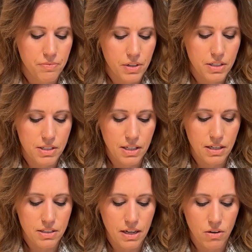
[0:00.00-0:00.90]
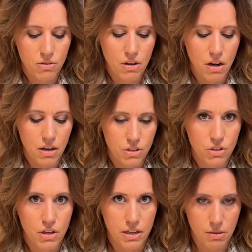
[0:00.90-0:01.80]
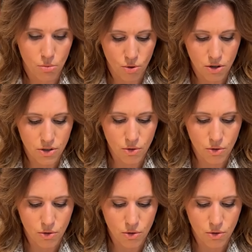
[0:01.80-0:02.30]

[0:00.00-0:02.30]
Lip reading: and set it down on your cutting board or